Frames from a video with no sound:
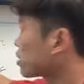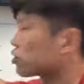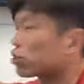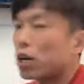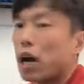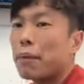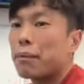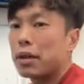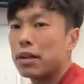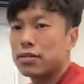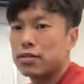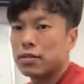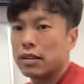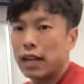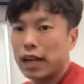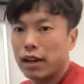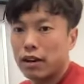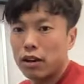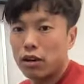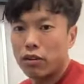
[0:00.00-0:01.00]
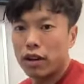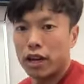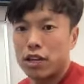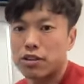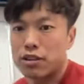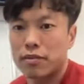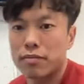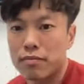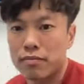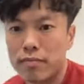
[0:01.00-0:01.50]
shop is like a
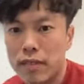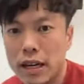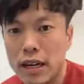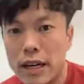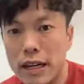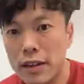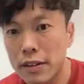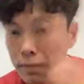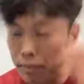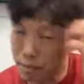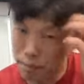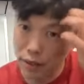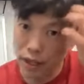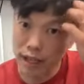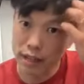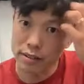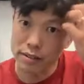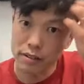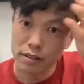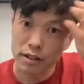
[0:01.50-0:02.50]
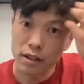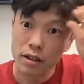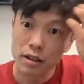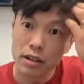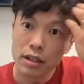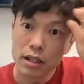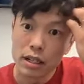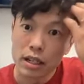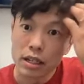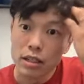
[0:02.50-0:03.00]
location place. You know,
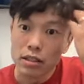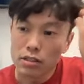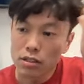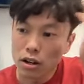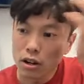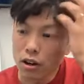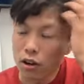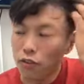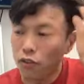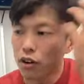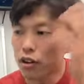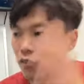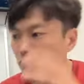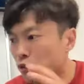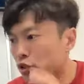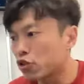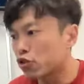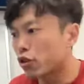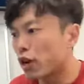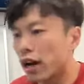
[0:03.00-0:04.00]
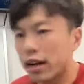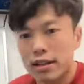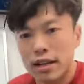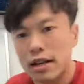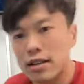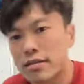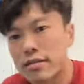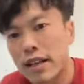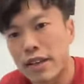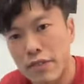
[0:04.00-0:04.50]
so for the food truck,
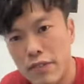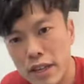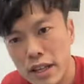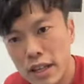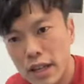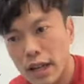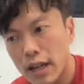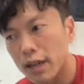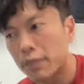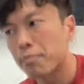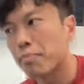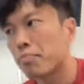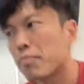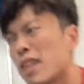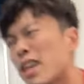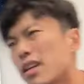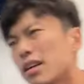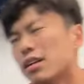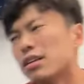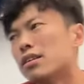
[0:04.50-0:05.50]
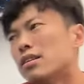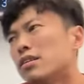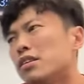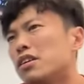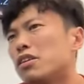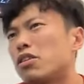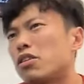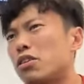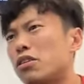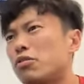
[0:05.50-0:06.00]
that's definitely
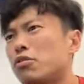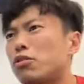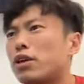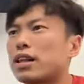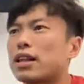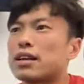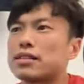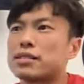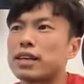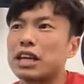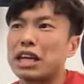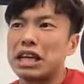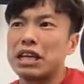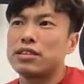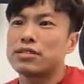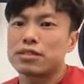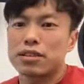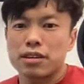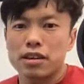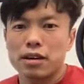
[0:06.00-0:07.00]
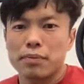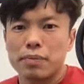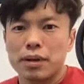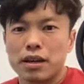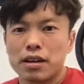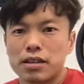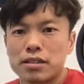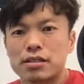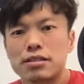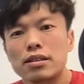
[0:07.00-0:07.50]
you cannot say easier
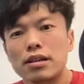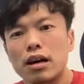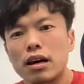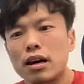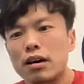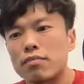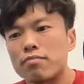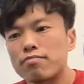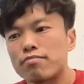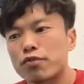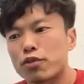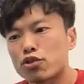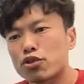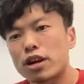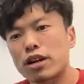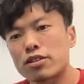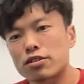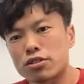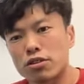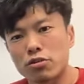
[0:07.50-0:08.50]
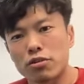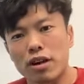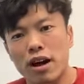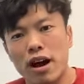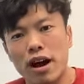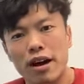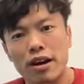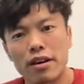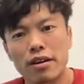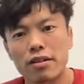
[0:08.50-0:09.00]
because food truck is so
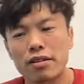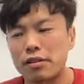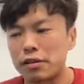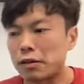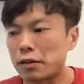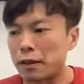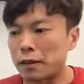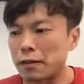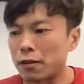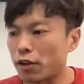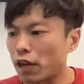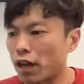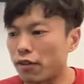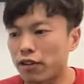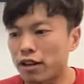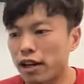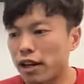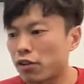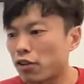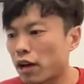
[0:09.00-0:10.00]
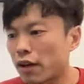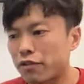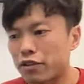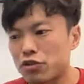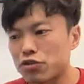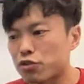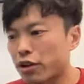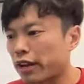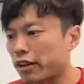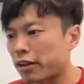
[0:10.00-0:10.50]
tired, and every time you have to
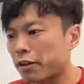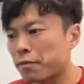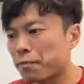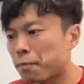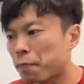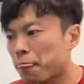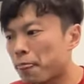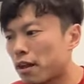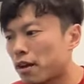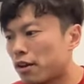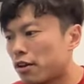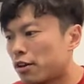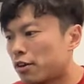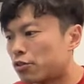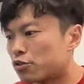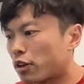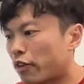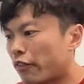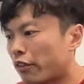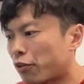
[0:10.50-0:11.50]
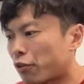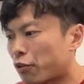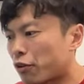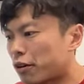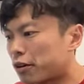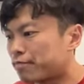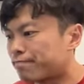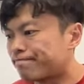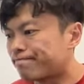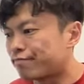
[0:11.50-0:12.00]
drive
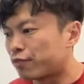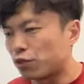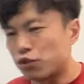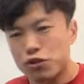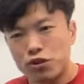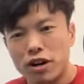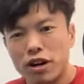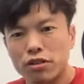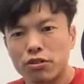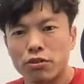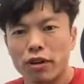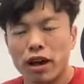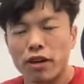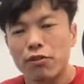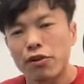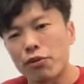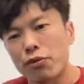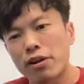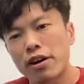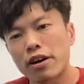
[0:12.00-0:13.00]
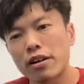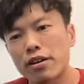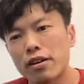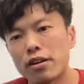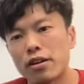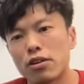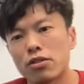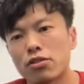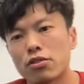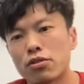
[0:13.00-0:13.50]
your food truck to everywhere
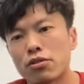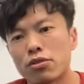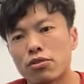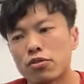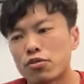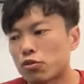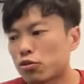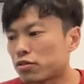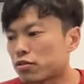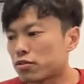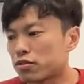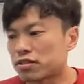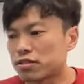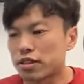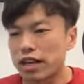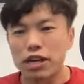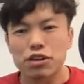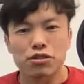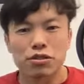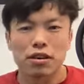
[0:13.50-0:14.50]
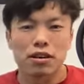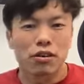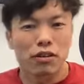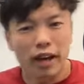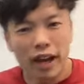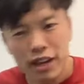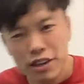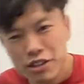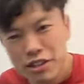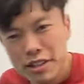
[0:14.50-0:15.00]
to schedule the
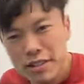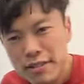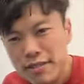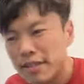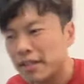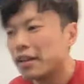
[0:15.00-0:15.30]
location,